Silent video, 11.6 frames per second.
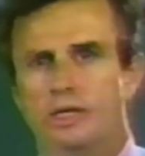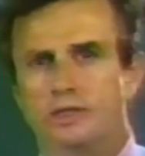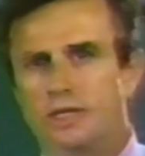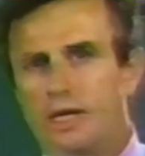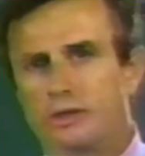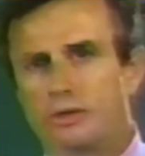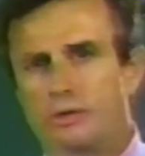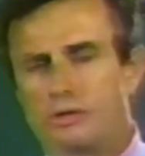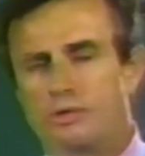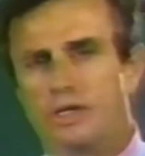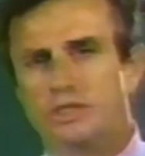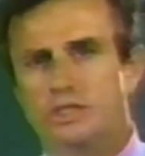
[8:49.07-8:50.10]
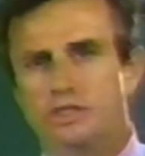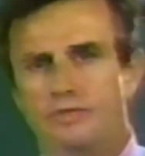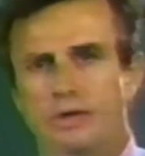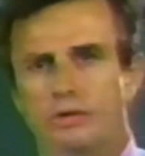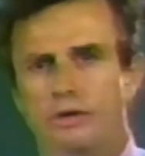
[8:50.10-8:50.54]
technical questions
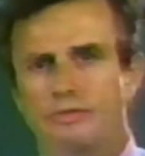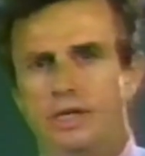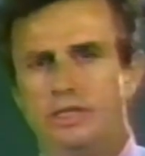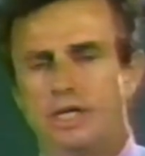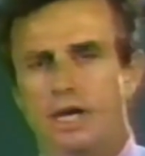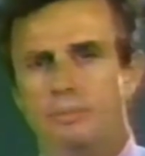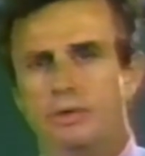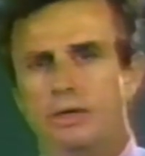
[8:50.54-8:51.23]
of any type,